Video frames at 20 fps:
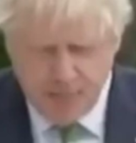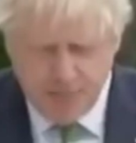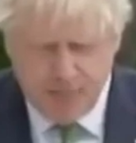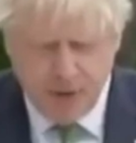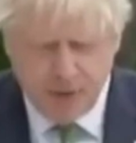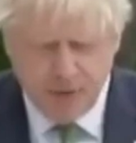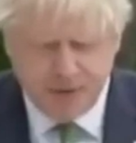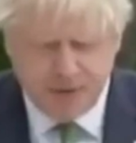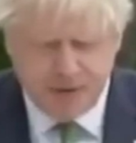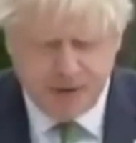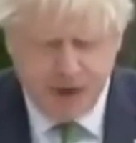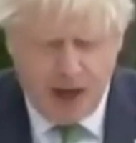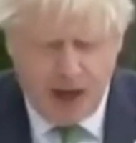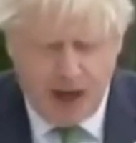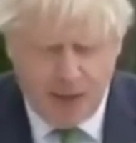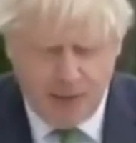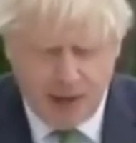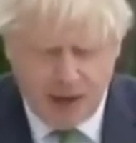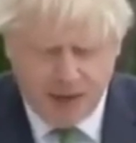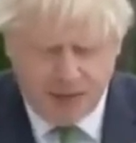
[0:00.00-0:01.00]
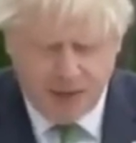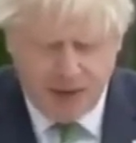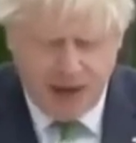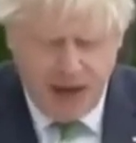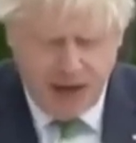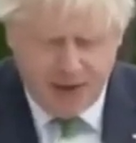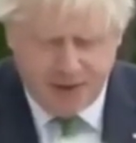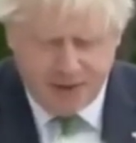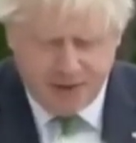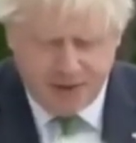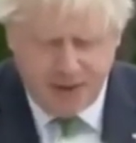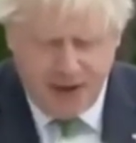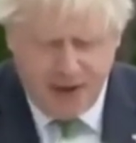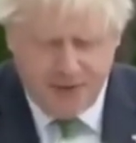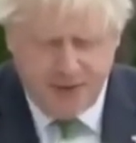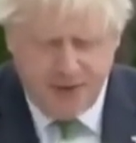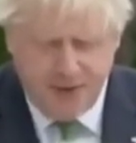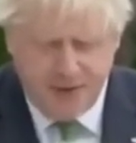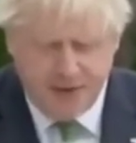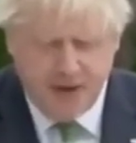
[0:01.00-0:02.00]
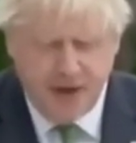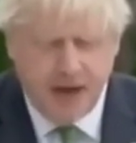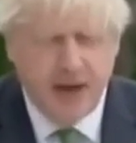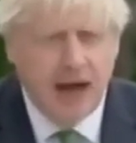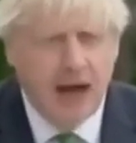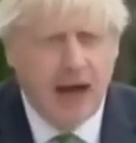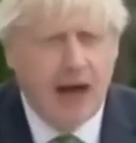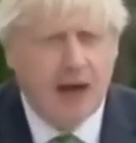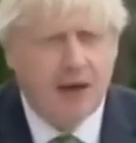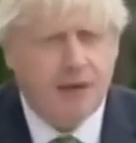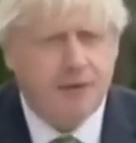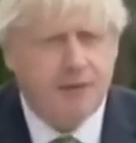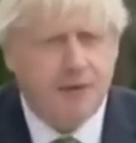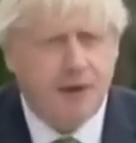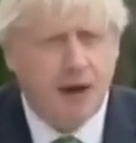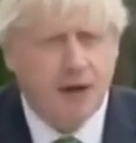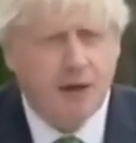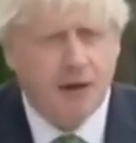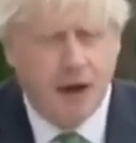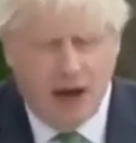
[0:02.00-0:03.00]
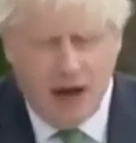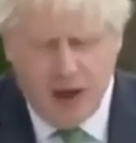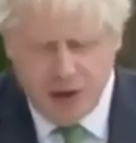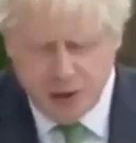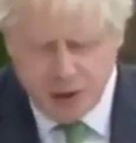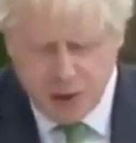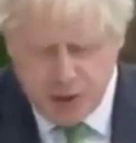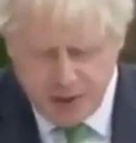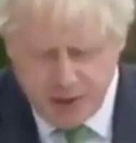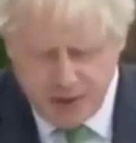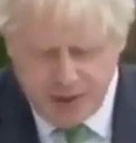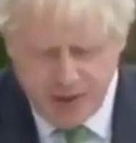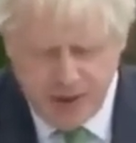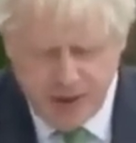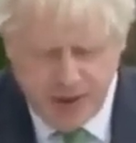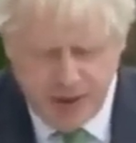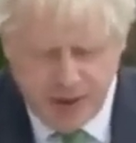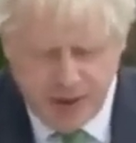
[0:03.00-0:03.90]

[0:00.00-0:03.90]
bolster our military exercises, and further our joint